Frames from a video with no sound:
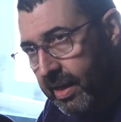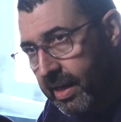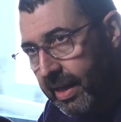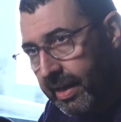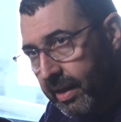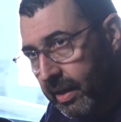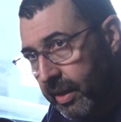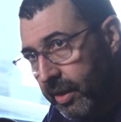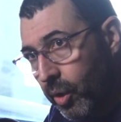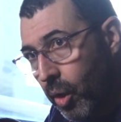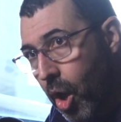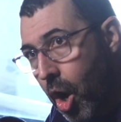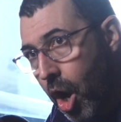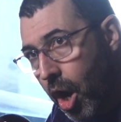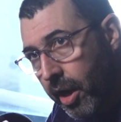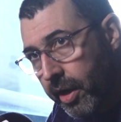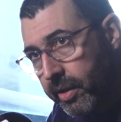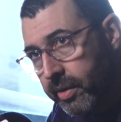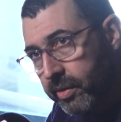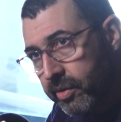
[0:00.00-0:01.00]
like a little
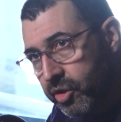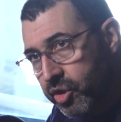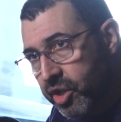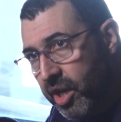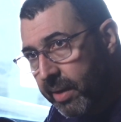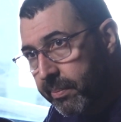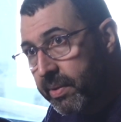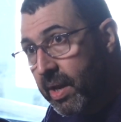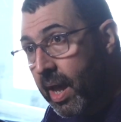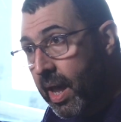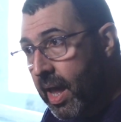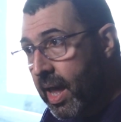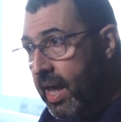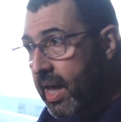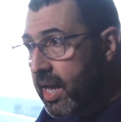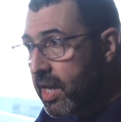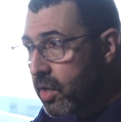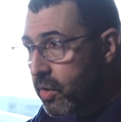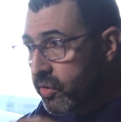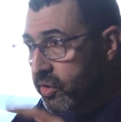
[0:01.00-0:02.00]
heart shaped.
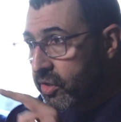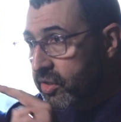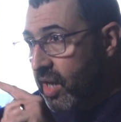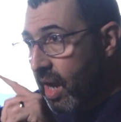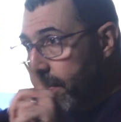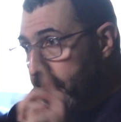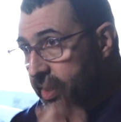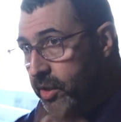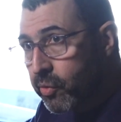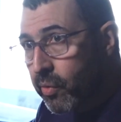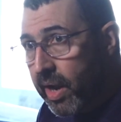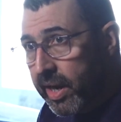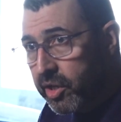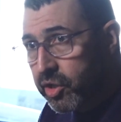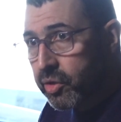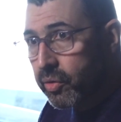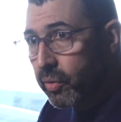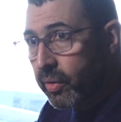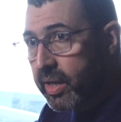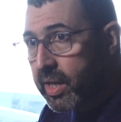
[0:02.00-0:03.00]
He uses
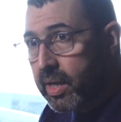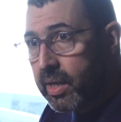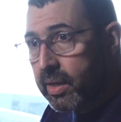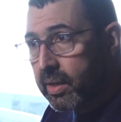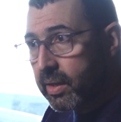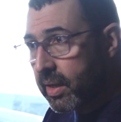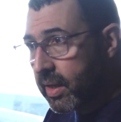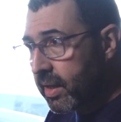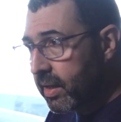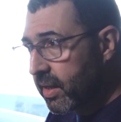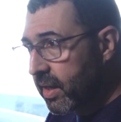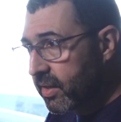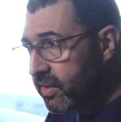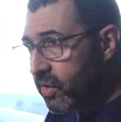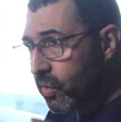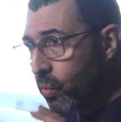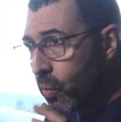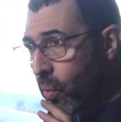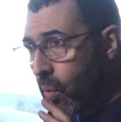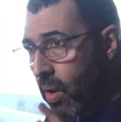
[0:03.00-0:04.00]
omnidirectional. He
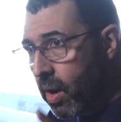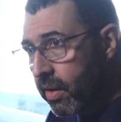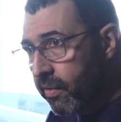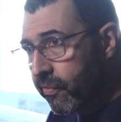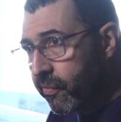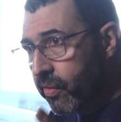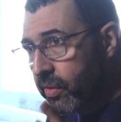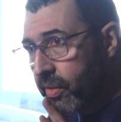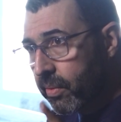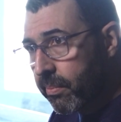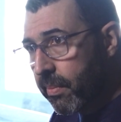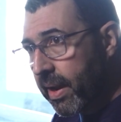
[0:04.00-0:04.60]
doesn't want for the